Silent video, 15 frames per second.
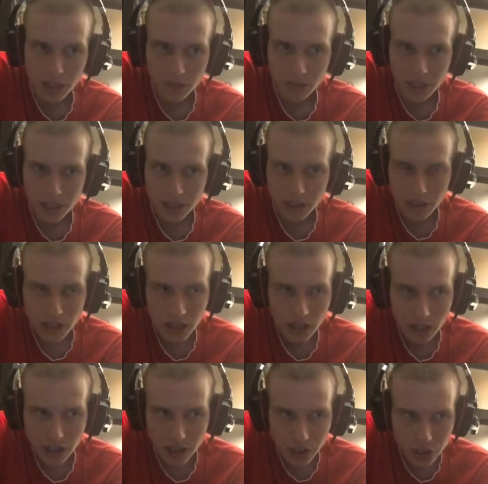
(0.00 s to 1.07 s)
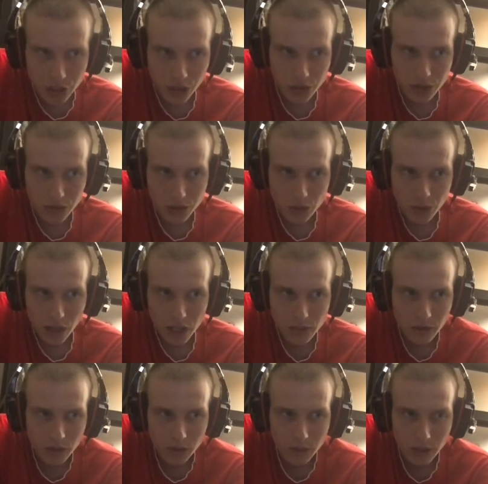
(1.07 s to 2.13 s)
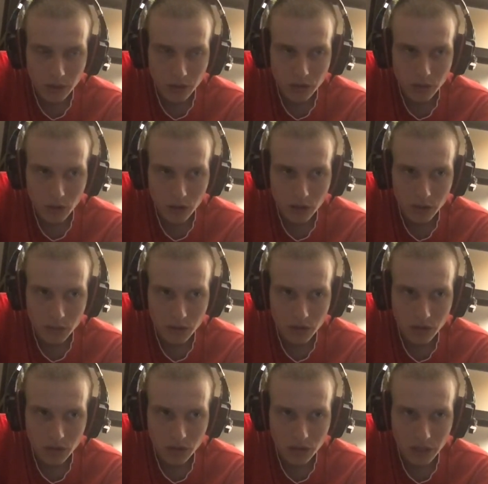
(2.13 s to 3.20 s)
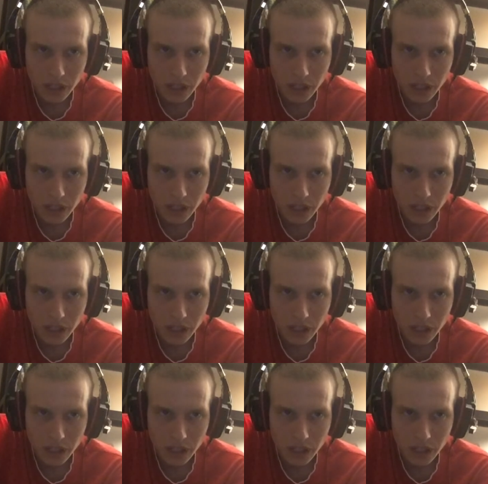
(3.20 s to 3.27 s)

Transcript: I mean, Scherzer and Strasburg are better than Walker Buehler.